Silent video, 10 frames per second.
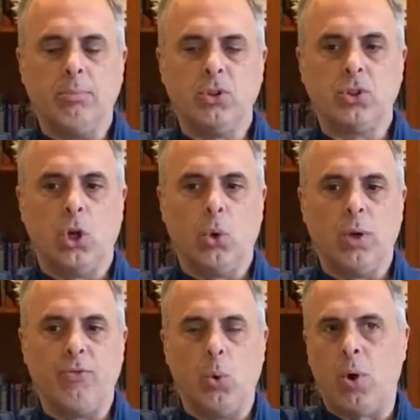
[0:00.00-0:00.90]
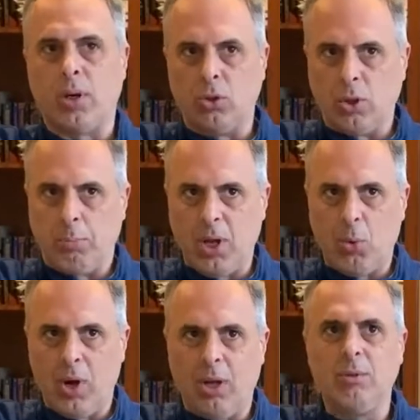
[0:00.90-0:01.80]
So if you want to learn to play
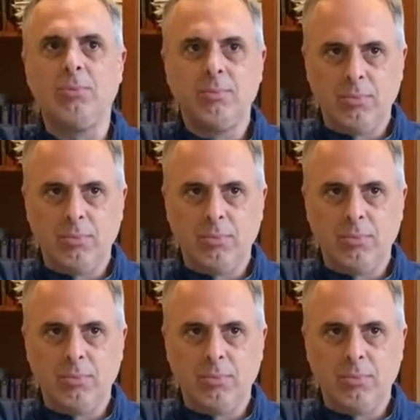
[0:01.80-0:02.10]
well,